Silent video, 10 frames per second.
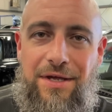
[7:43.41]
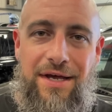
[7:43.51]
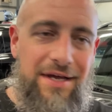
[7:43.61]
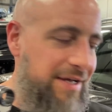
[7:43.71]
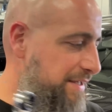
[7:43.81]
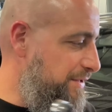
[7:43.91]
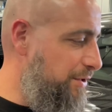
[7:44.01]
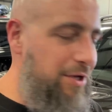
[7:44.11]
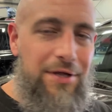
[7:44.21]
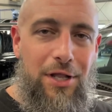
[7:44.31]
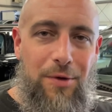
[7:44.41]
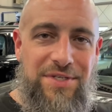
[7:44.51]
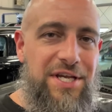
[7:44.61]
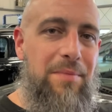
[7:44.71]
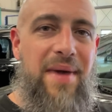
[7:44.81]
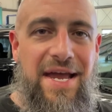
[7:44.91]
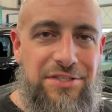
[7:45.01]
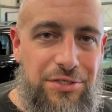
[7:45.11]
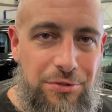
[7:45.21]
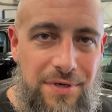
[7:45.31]
It'll always come back
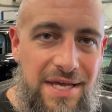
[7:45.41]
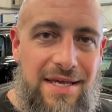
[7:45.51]
to you